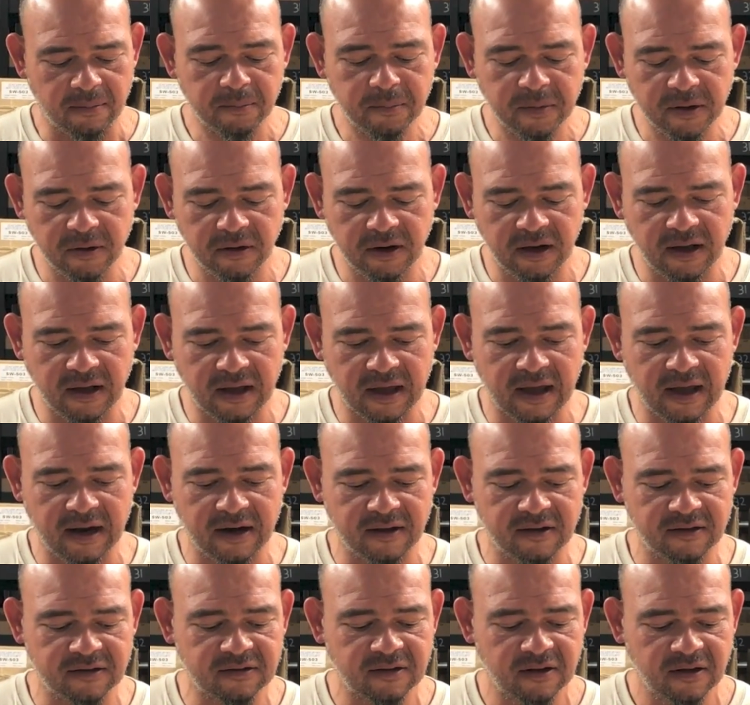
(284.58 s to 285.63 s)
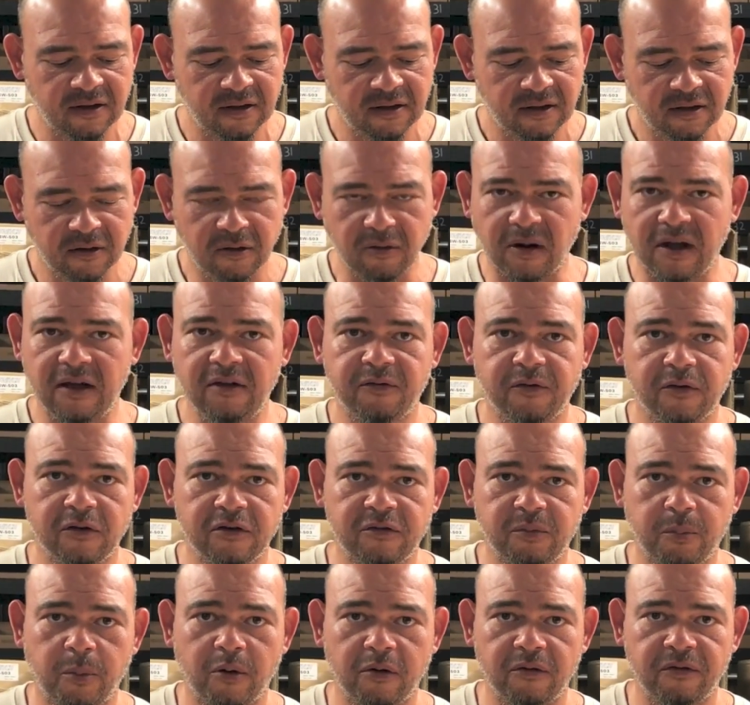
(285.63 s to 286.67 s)
Beauty, again, is great for
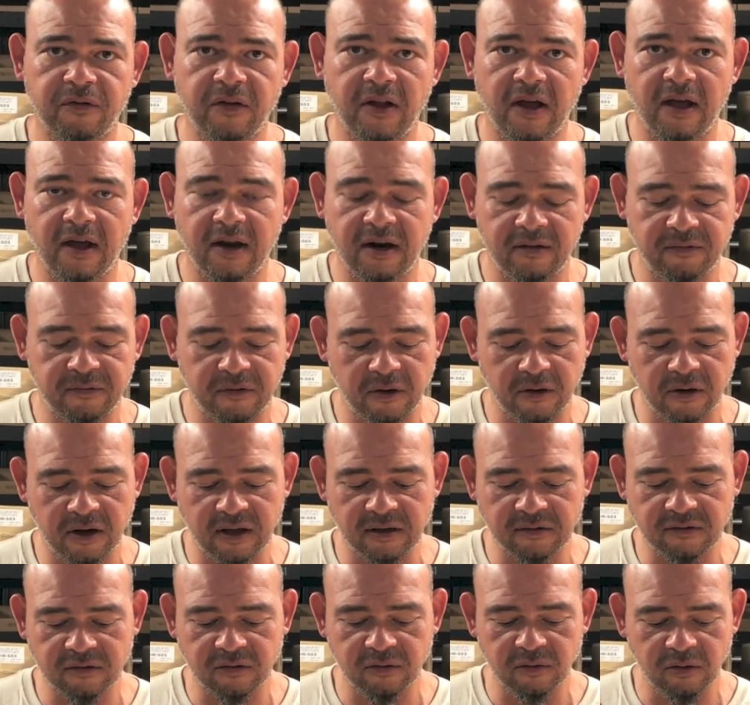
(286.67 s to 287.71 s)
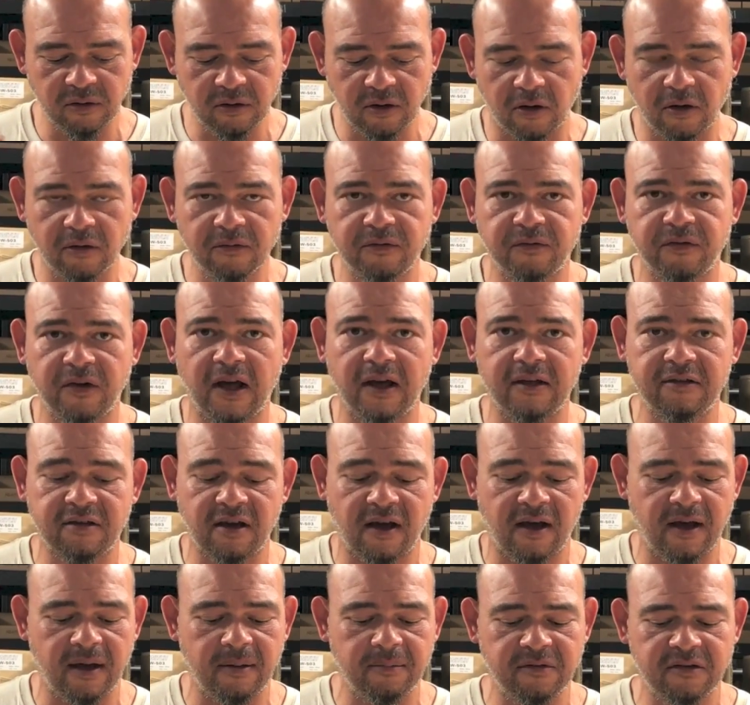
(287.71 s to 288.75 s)
sport flying. If you're into long flight
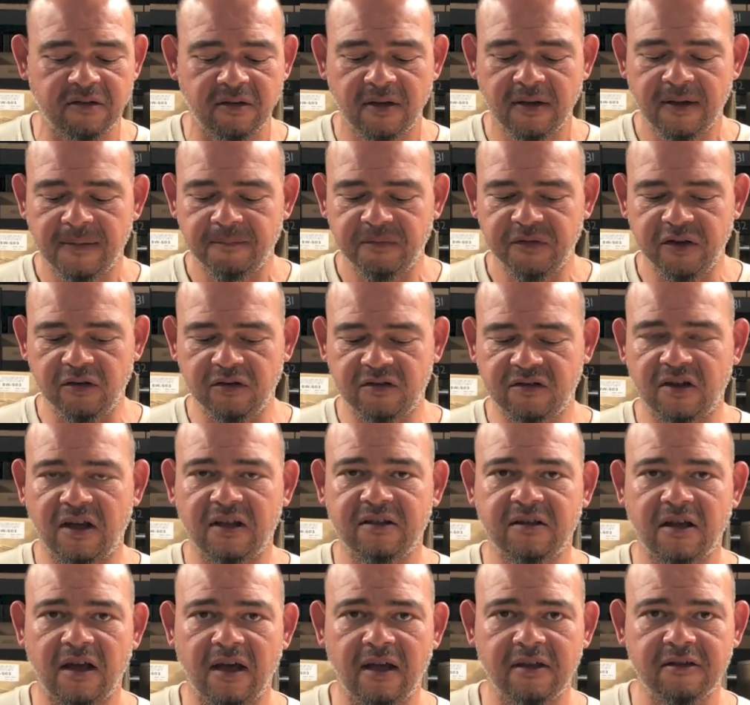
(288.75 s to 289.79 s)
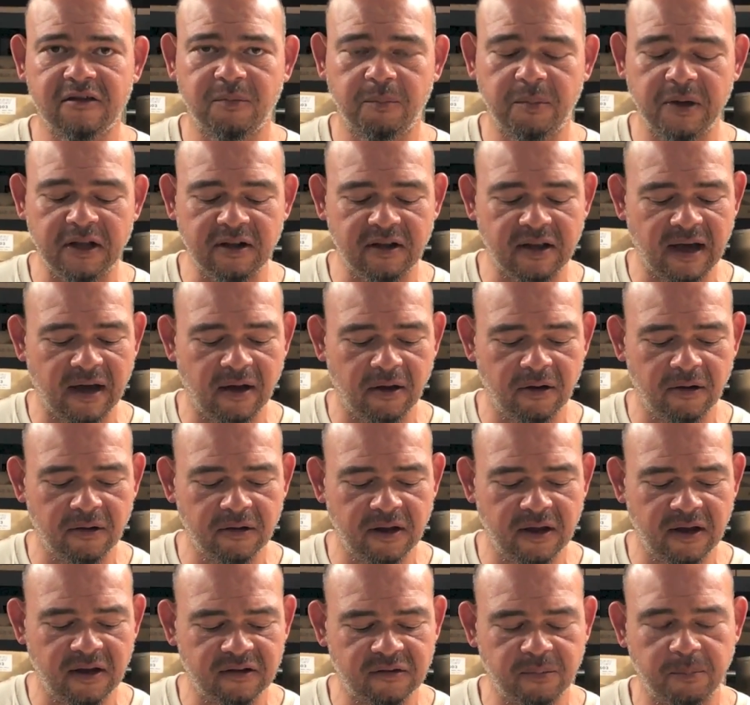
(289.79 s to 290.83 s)
times, you set the head speed down on
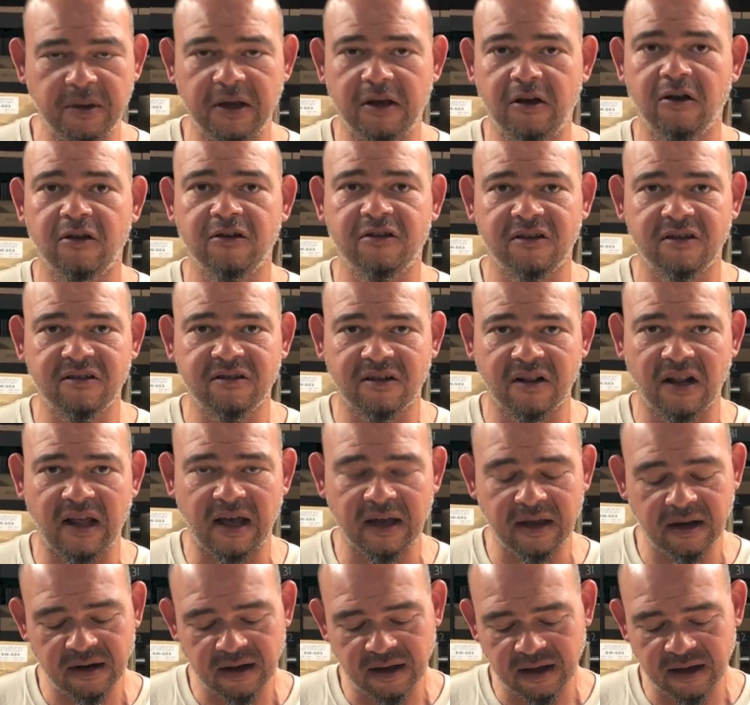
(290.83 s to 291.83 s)
this because it's light.